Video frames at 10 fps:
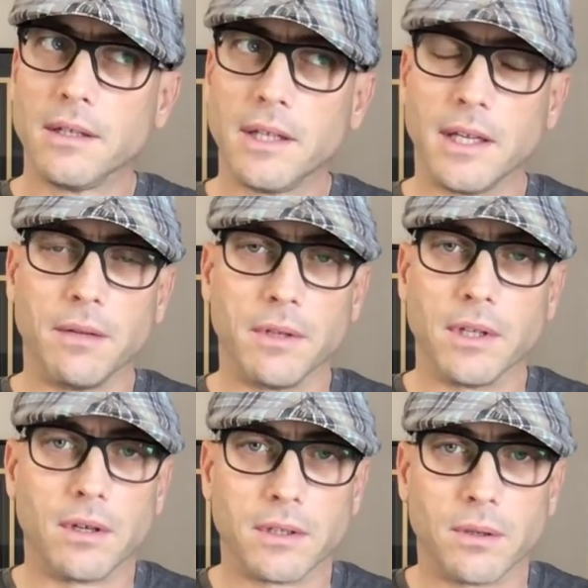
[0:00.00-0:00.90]
it. Anyway,
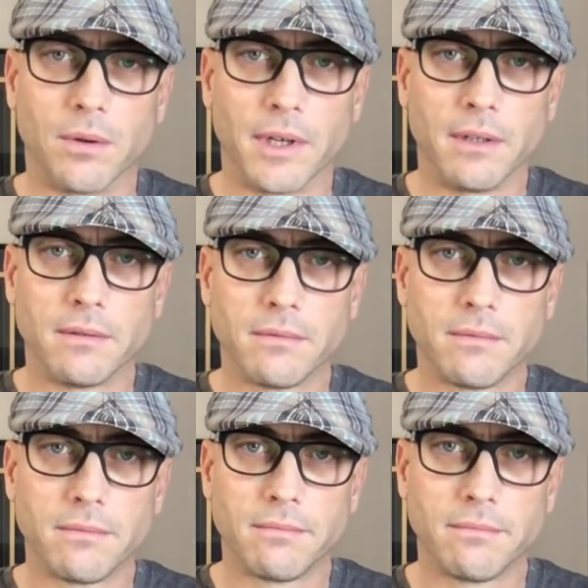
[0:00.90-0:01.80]
long story.
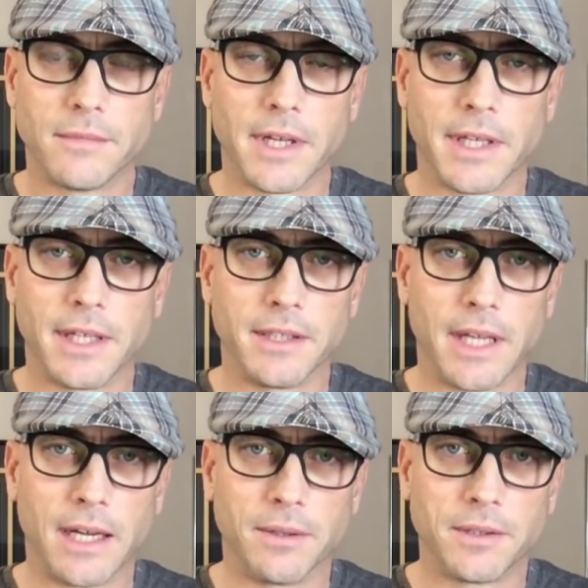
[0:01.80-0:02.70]
Five kids in the
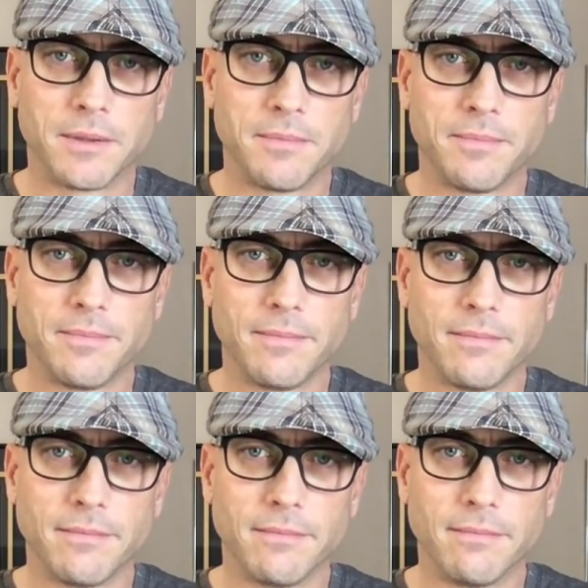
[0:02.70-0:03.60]
house.
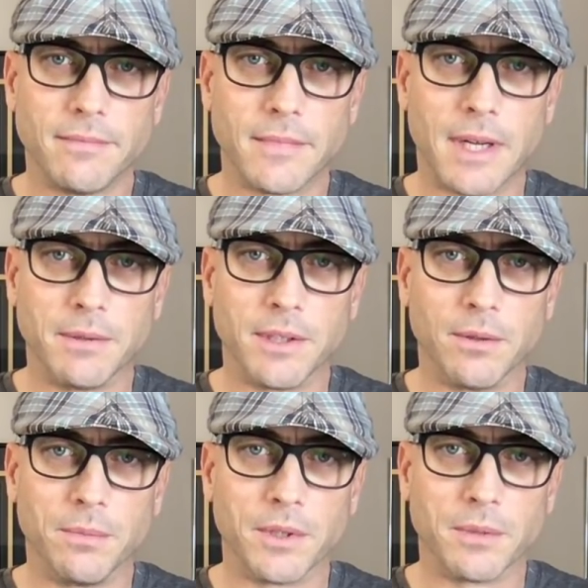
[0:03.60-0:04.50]
I was the
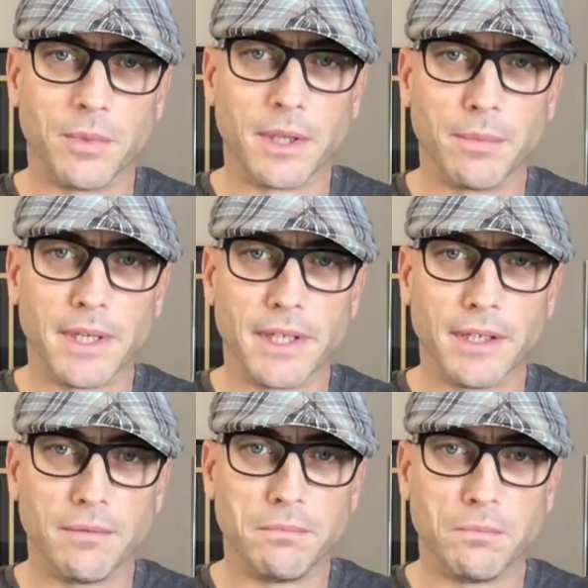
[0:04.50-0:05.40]
only person bringing money
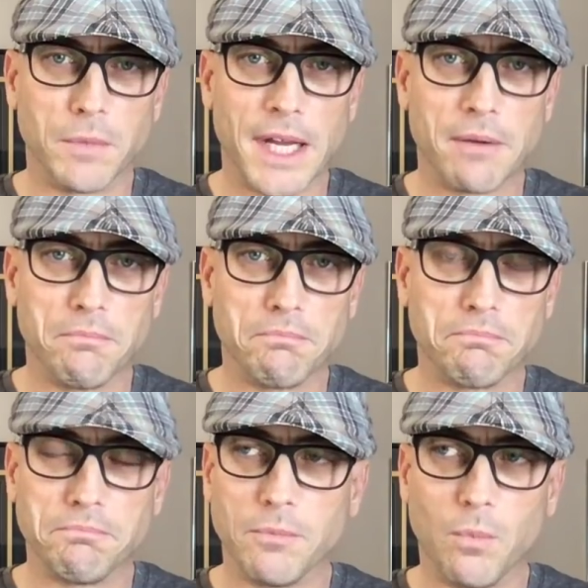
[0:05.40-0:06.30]
in. We got
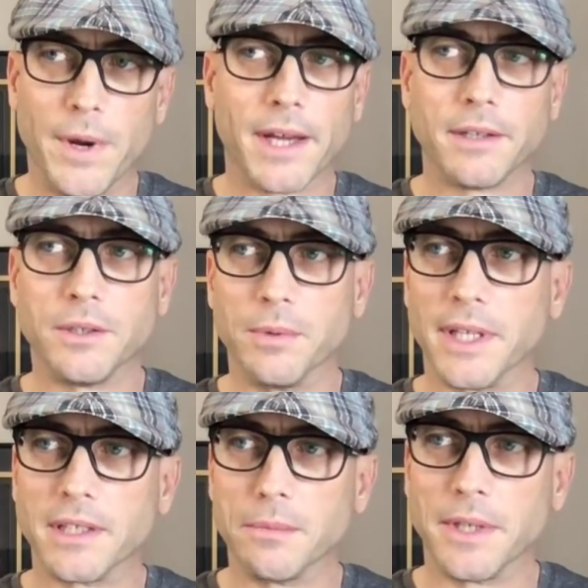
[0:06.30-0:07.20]
WIC. So we
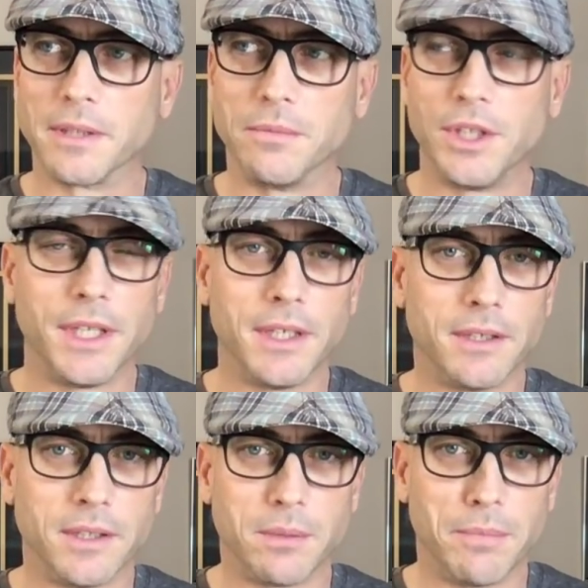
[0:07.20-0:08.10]
got some like some cheese
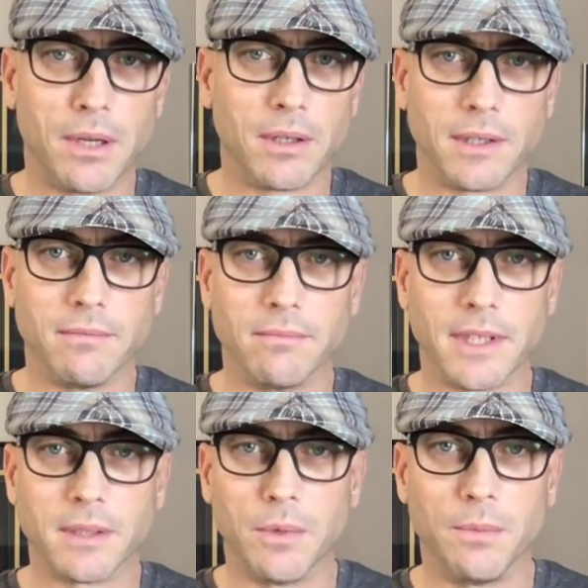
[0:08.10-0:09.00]
and some milk and
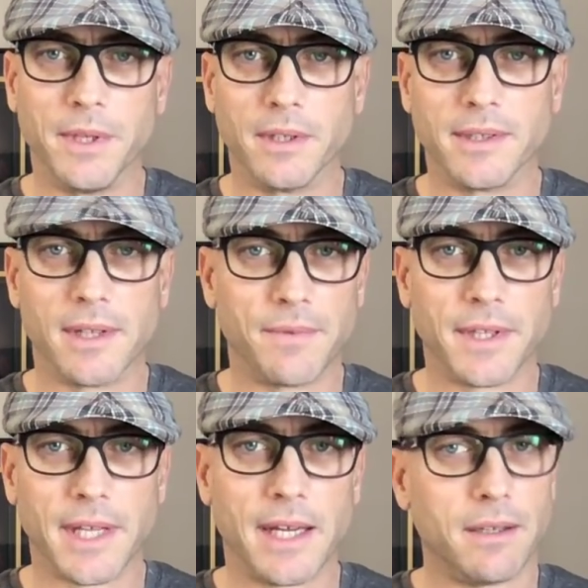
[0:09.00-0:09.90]
like some oatmeal and stuff
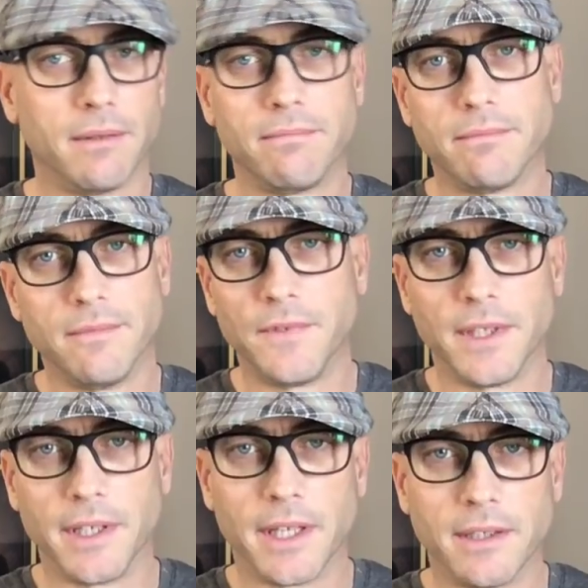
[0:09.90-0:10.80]
like that to feed
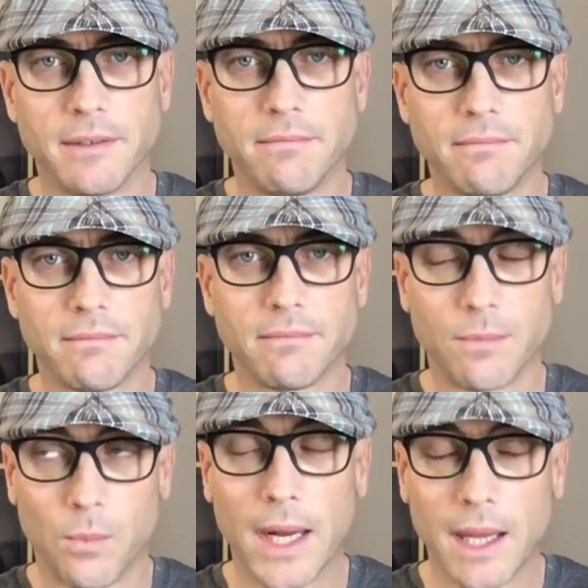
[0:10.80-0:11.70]
the kids.
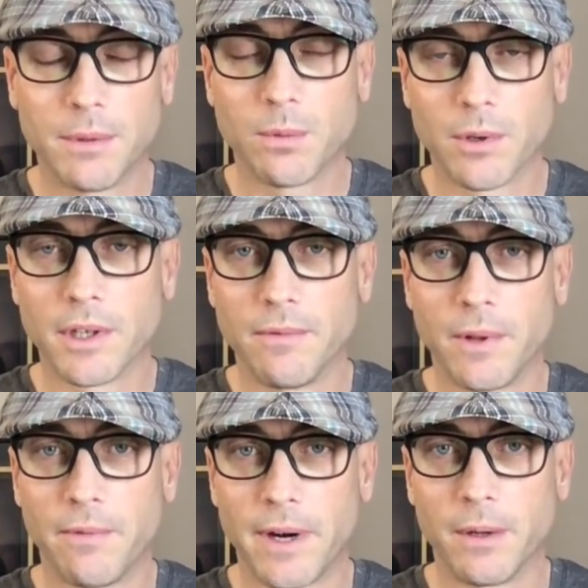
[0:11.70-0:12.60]
While I was working for
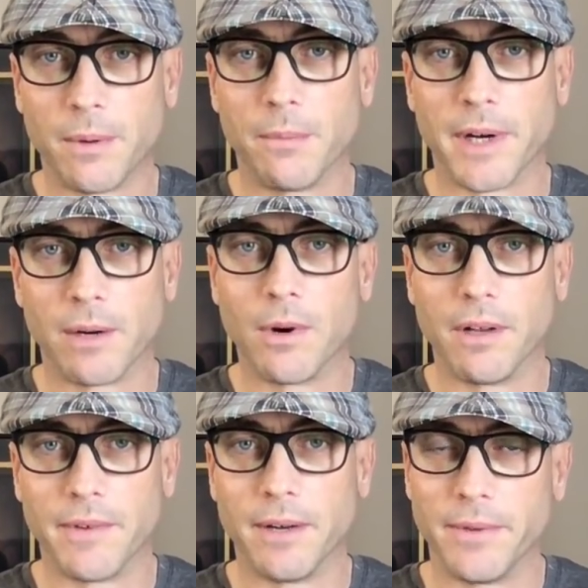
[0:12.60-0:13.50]
the fire department, I
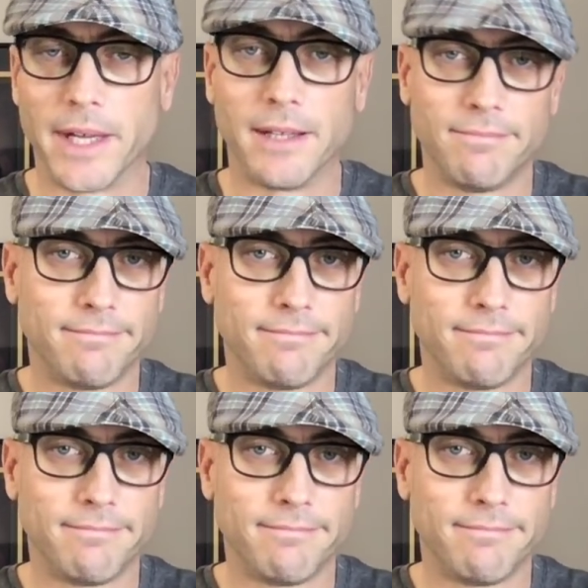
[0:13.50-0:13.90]
qualified for that.